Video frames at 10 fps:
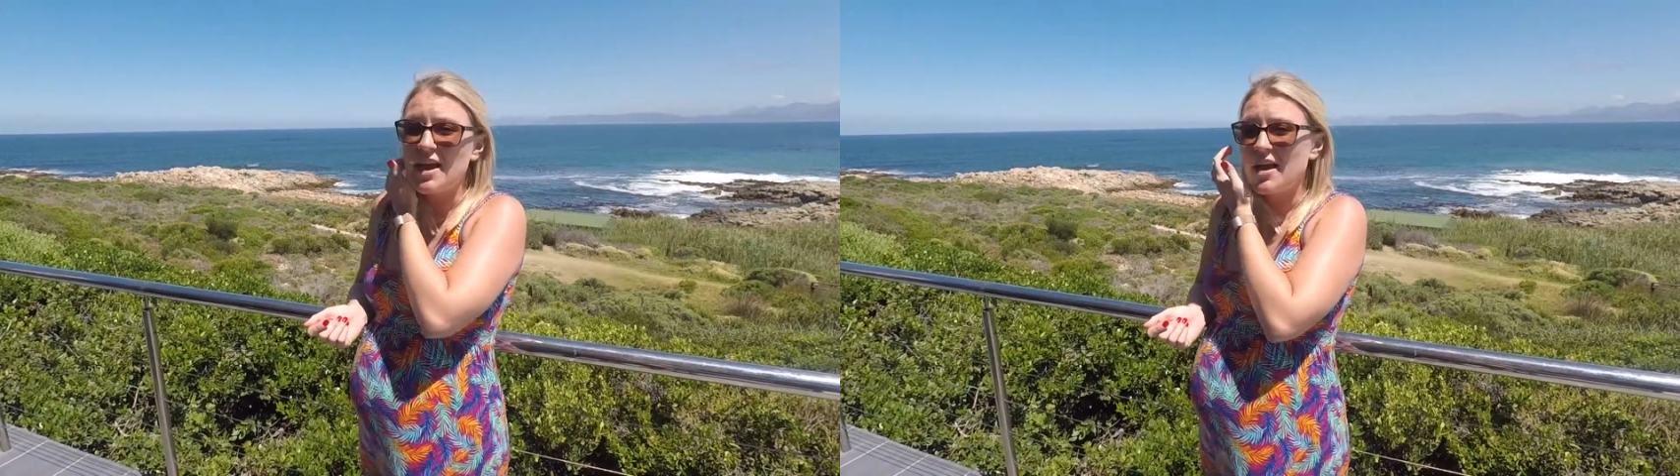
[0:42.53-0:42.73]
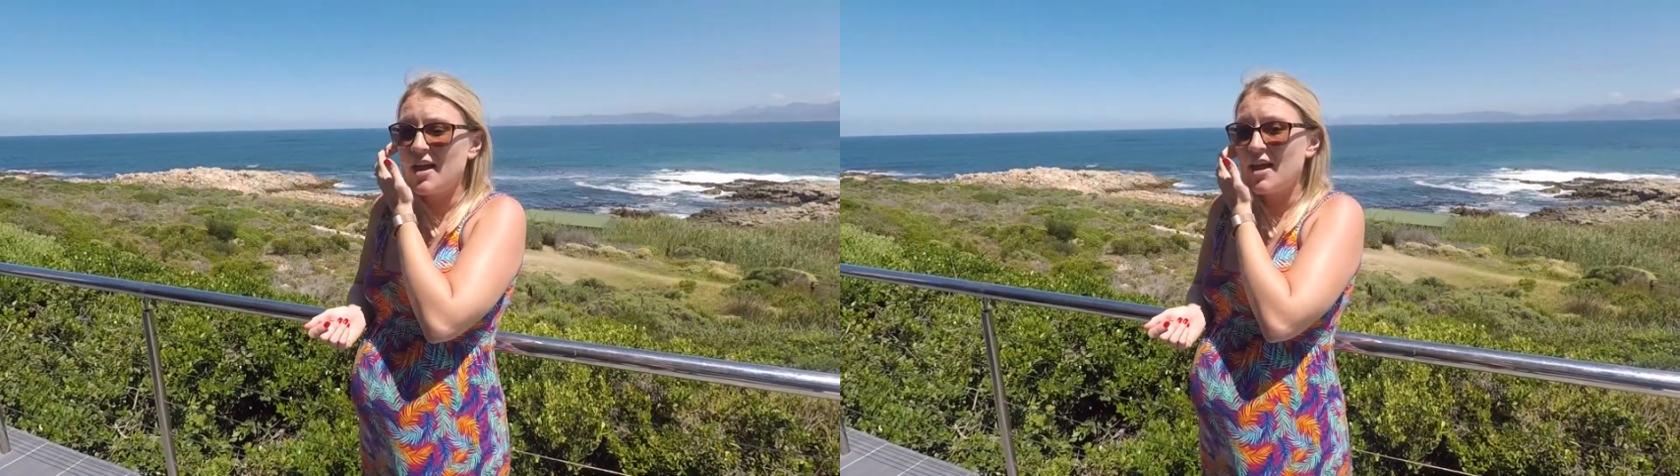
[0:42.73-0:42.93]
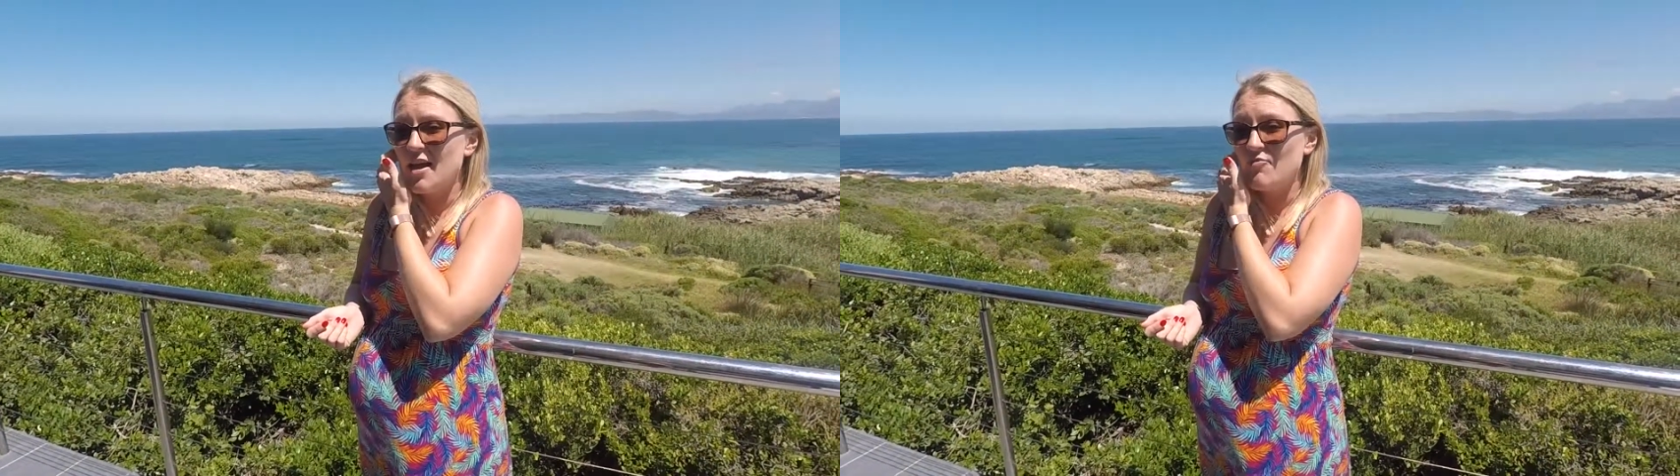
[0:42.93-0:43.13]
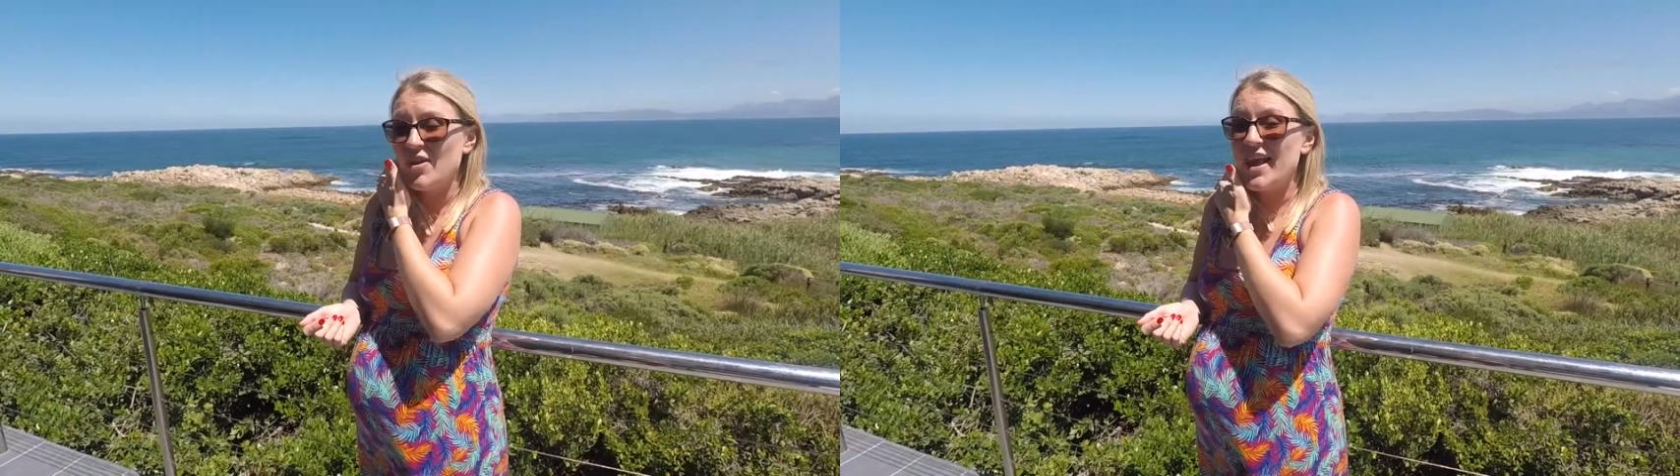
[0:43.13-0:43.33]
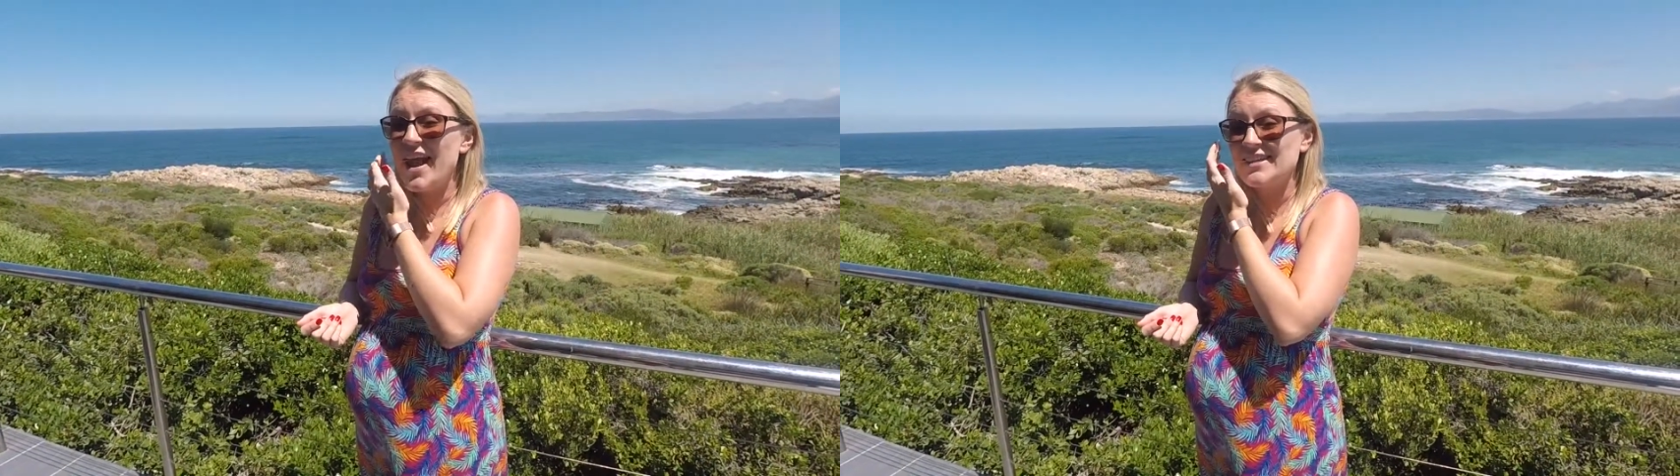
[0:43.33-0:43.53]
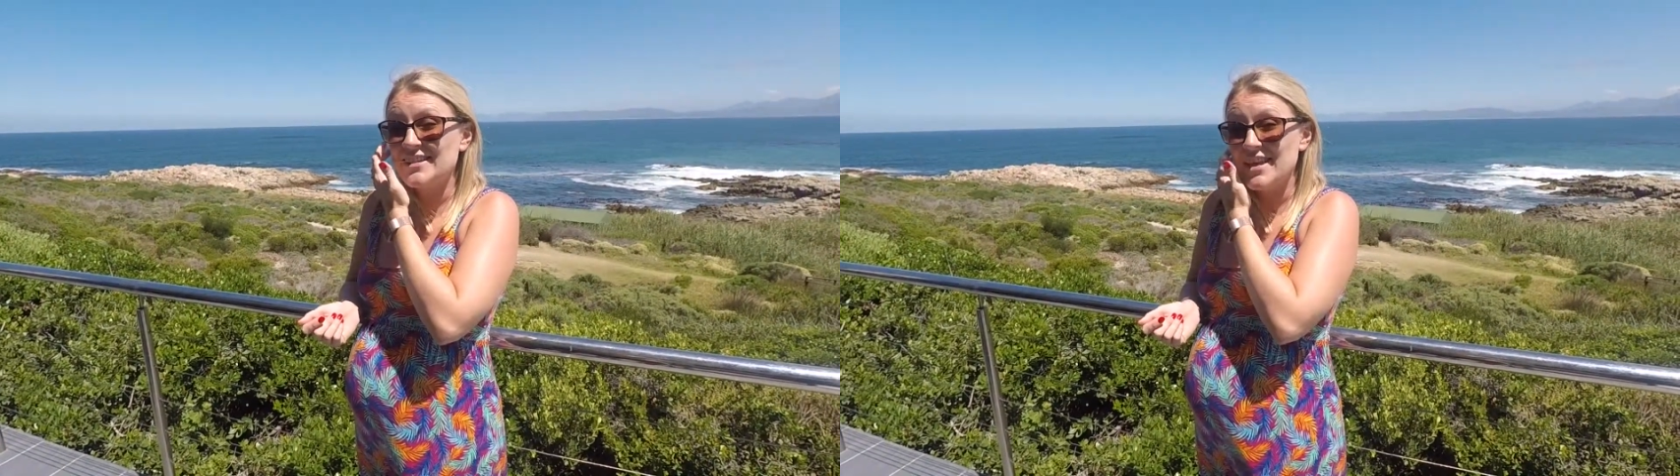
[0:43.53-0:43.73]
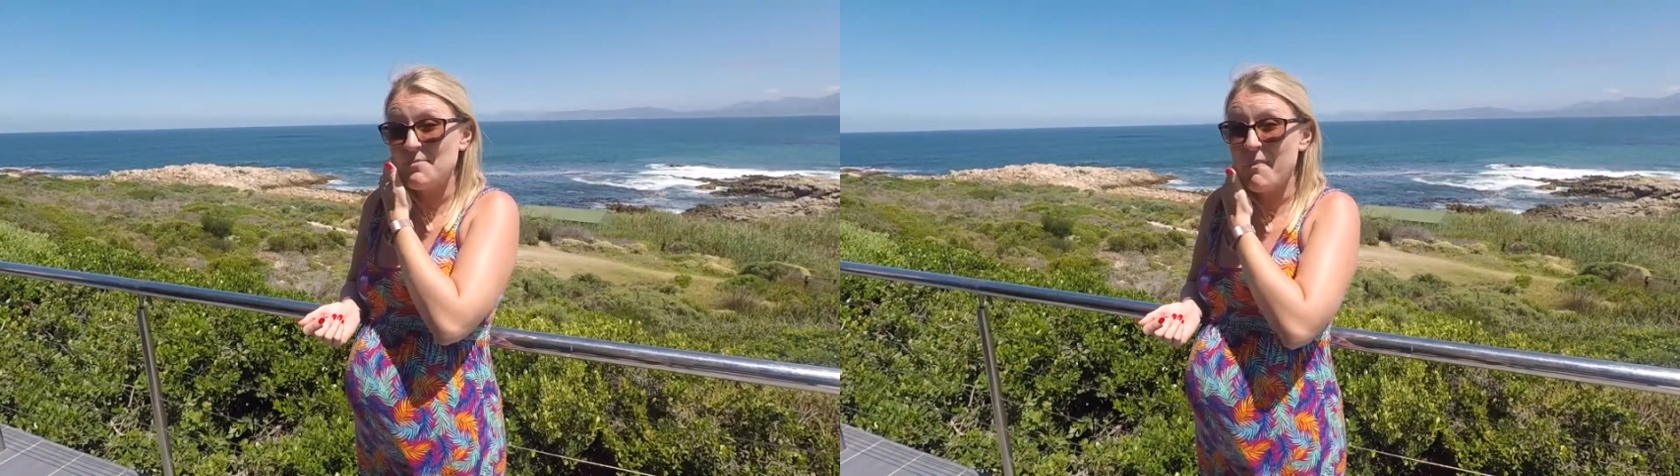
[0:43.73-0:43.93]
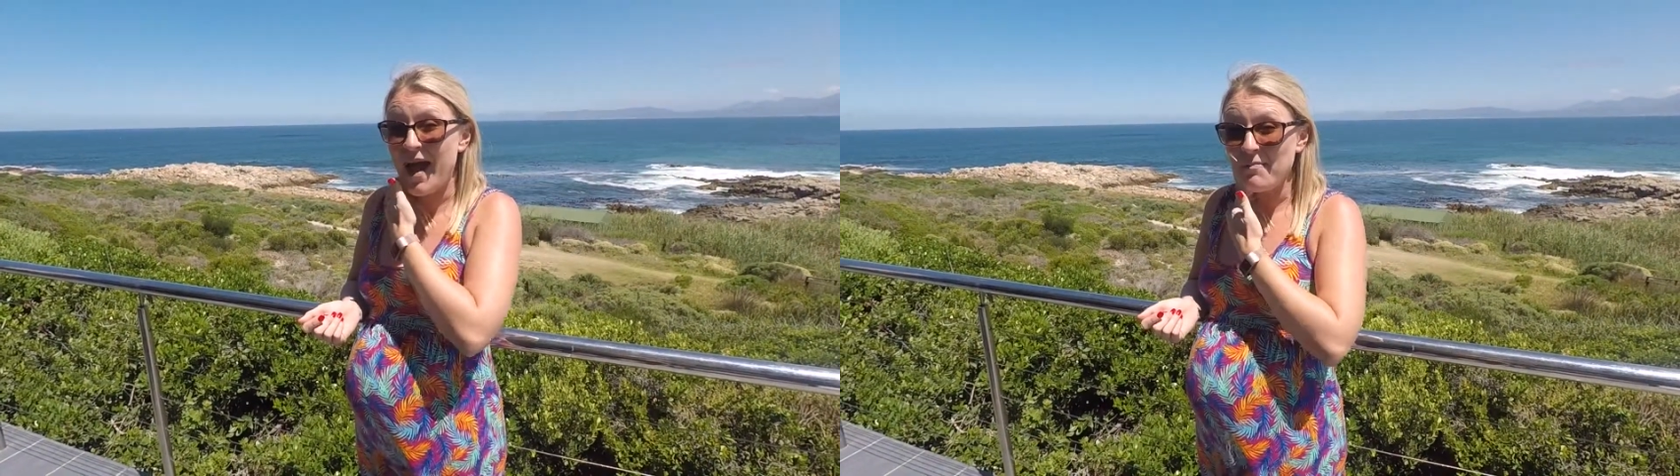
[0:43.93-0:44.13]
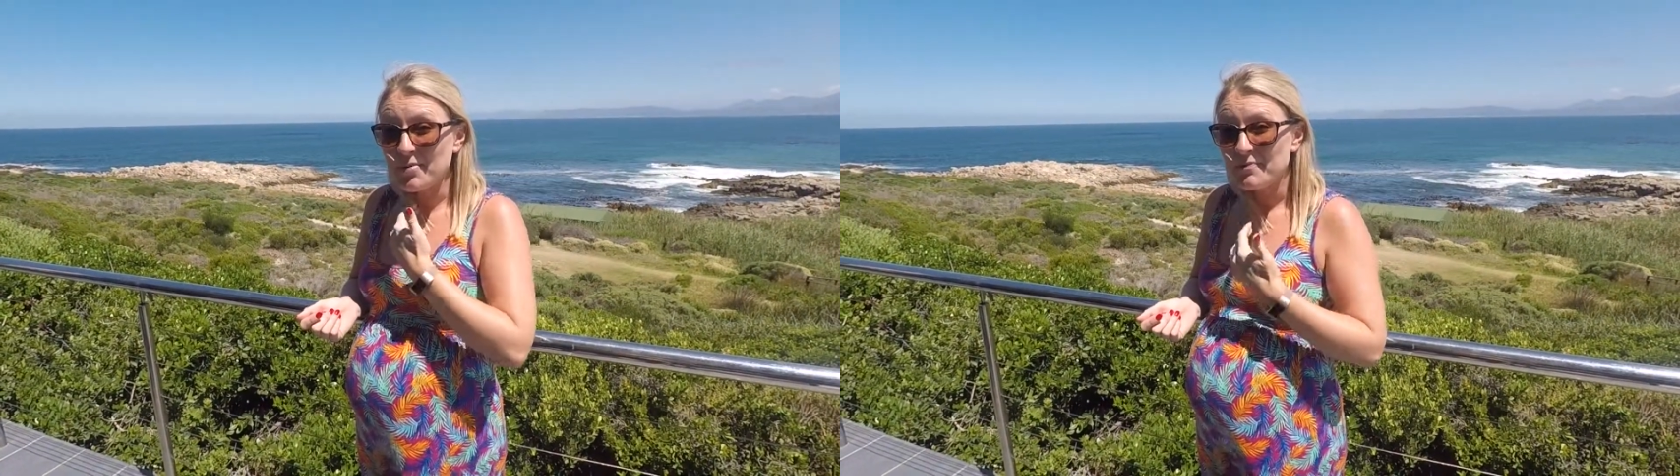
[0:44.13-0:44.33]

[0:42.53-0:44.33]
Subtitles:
a really handy map